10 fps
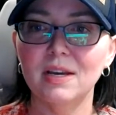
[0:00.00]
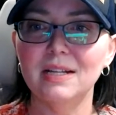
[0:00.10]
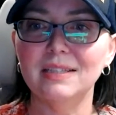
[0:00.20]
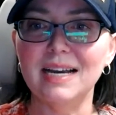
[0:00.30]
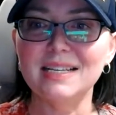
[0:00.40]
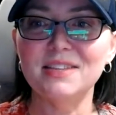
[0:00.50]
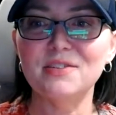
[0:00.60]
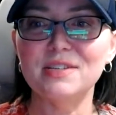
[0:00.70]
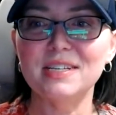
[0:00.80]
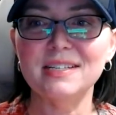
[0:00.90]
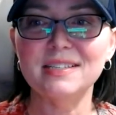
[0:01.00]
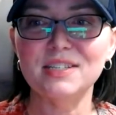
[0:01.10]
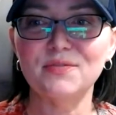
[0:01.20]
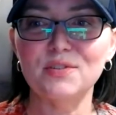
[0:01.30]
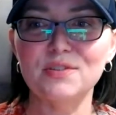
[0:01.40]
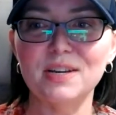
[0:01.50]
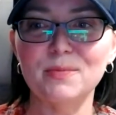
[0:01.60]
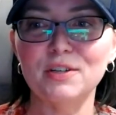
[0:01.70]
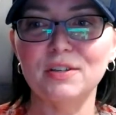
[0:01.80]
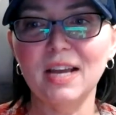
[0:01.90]
Lassie13 says, first time on
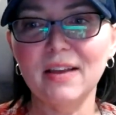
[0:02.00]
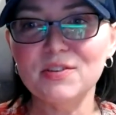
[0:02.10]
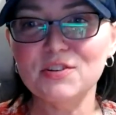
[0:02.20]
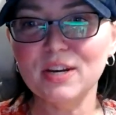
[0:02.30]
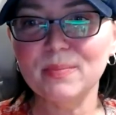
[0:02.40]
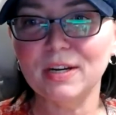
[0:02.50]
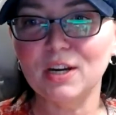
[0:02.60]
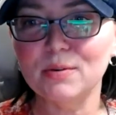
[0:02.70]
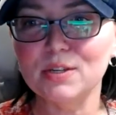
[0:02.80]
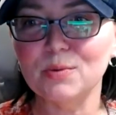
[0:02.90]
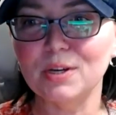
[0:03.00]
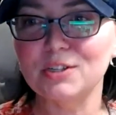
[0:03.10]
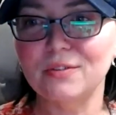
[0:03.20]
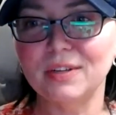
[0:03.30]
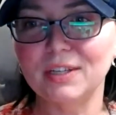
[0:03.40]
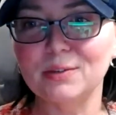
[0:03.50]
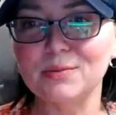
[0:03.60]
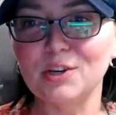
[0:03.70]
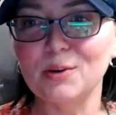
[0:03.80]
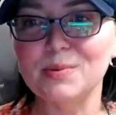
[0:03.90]
your live stream, but I always watch your
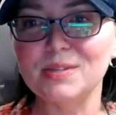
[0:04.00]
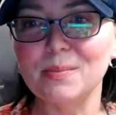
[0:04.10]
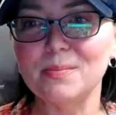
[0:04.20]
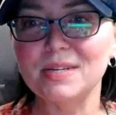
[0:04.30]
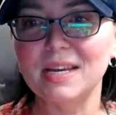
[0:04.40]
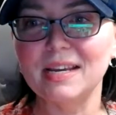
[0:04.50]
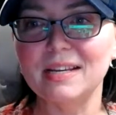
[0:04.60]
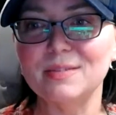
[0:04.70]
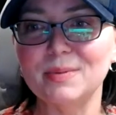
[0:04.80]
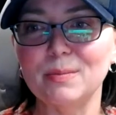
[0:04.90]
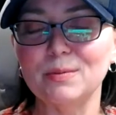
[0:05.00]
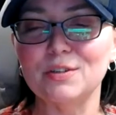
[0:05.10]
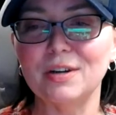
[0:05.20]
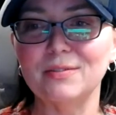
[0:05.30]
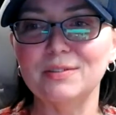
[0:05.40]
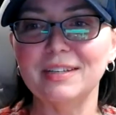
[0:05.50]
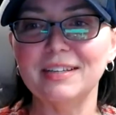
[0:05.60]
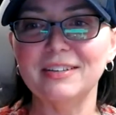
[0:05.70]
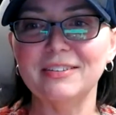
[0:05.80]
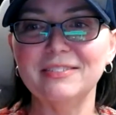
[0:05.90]
videos. Hope someday to be able to travel like
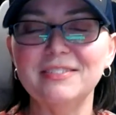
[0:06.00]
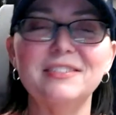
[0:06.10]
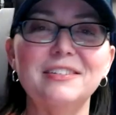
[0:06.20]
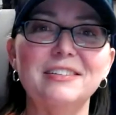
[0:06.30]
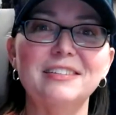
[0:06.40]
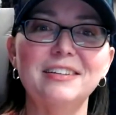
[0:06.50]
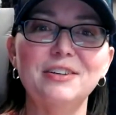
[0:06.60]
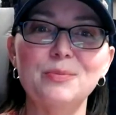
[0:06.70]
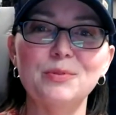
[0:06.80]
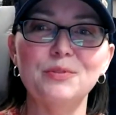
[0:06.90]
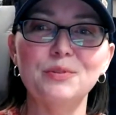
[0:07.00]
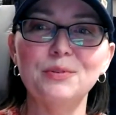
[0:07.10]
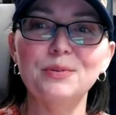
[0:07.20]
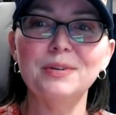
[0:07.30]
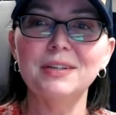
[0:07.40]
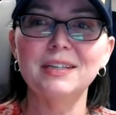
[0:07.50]
you. Aw, I hope so too.